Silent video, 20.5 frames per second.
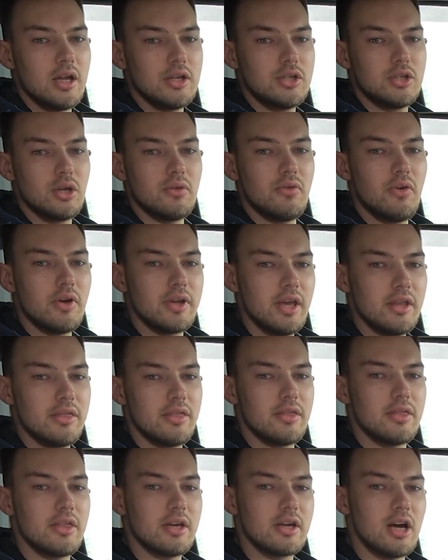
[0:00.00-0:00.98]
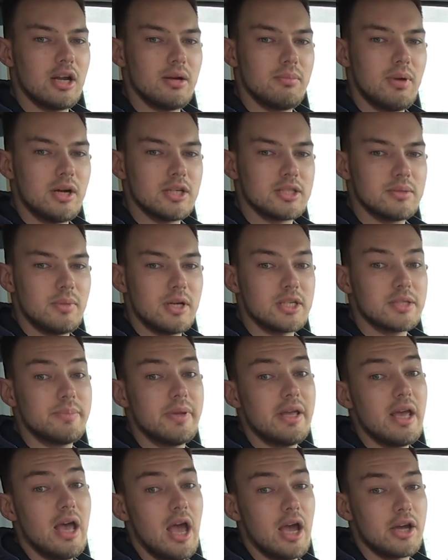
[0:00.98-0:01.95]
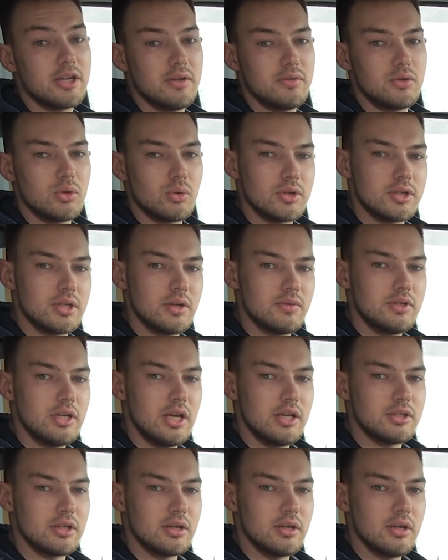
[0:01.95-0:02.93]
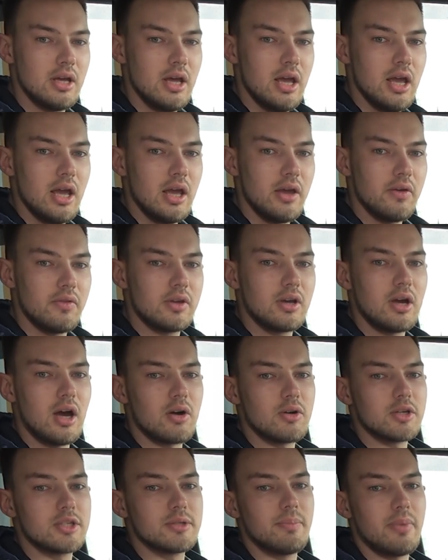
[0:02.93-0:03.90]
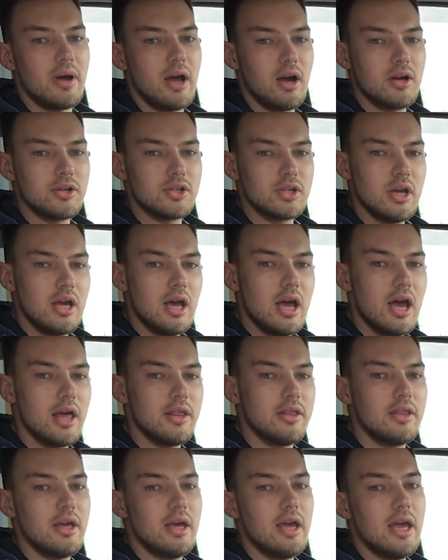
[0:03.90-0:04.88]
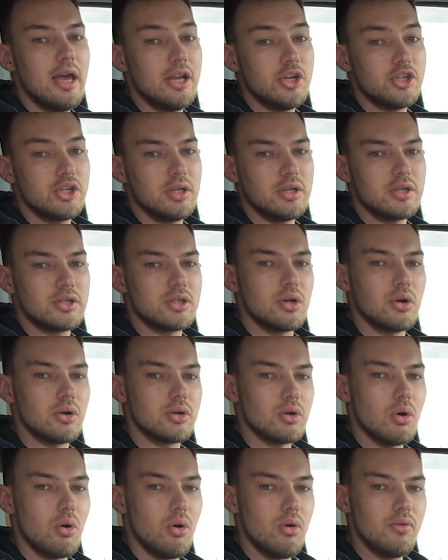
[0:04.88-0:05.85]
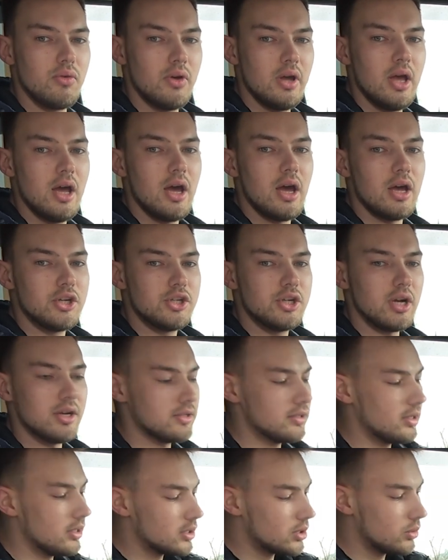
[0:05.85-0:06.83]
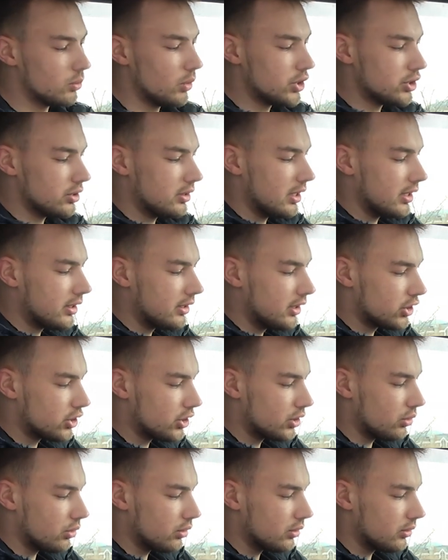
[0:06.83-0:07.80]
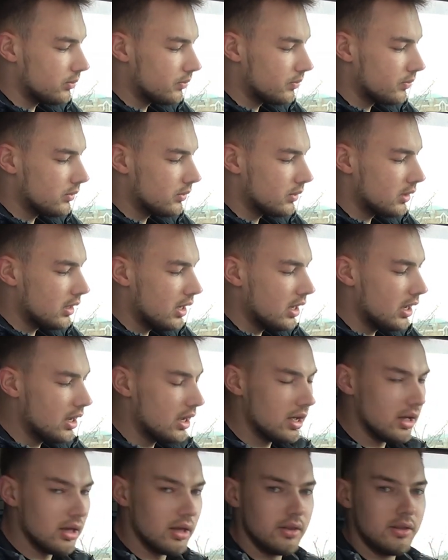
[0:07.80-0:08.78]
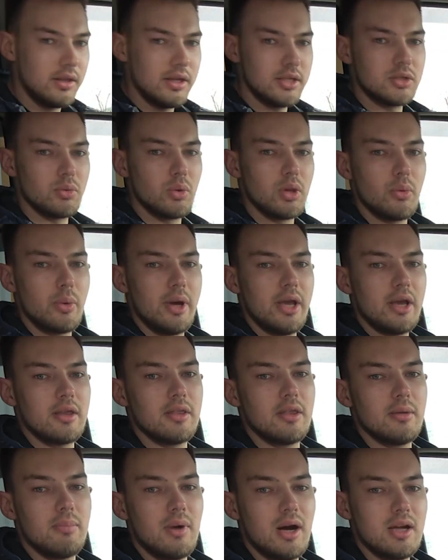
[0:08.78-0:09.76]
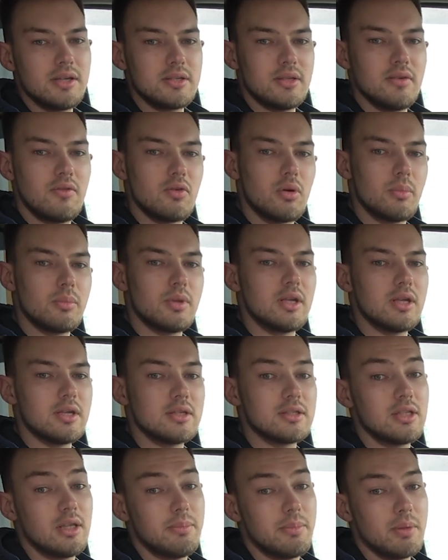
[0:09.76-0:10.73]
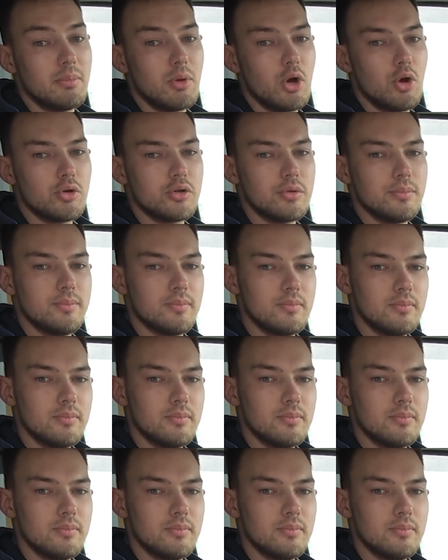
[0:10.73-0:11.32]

Don't forget that the CAN bus must be active to receive data. If the car is parked and the engine is turned off, just switch the ignition on. This will wake the bus from the sleeping mode.